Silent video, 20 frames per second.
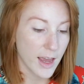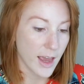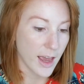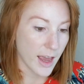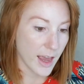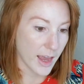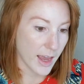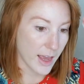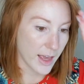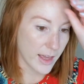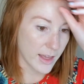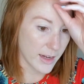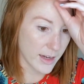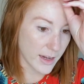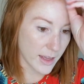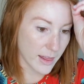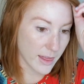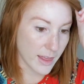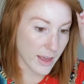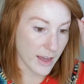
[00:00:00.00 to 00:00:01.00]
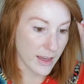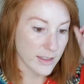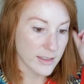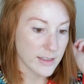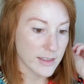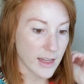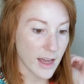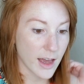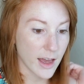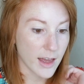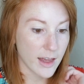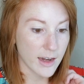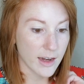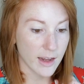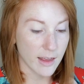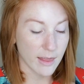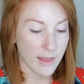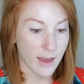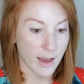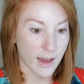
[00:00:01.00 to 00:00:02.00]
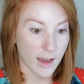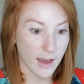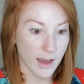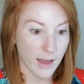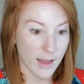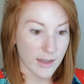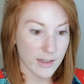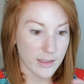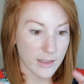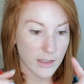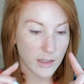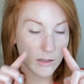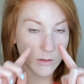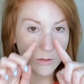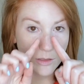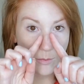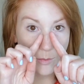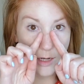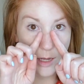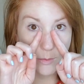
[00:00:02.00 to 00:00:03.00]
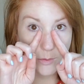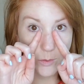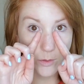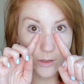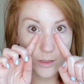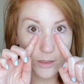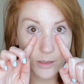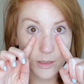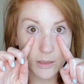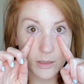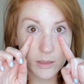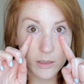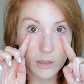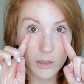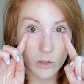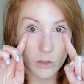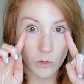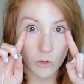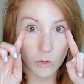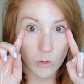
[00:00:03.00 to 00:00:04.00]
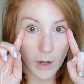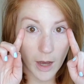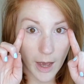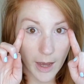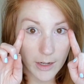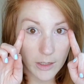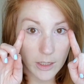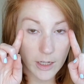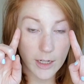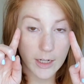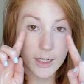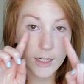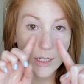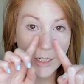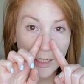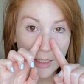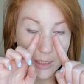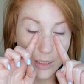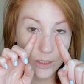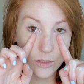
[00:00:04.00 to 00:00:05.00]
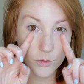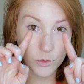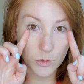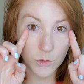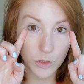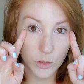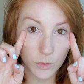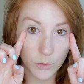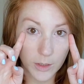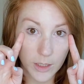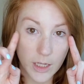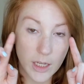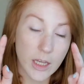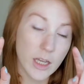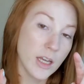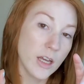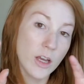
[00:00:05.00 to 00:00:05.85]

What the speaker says: and they said that, you know, sometimes when this is too hydrated and too dewy,